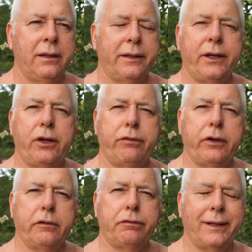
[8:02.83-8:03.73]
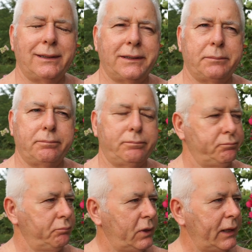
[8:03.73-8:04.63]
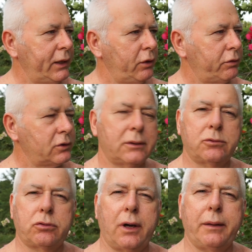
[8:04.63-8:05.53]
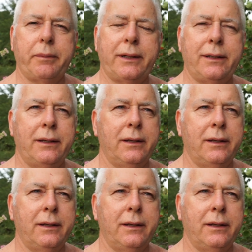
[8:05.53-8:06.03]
Thank you for your friendship. Thank you for subscribing.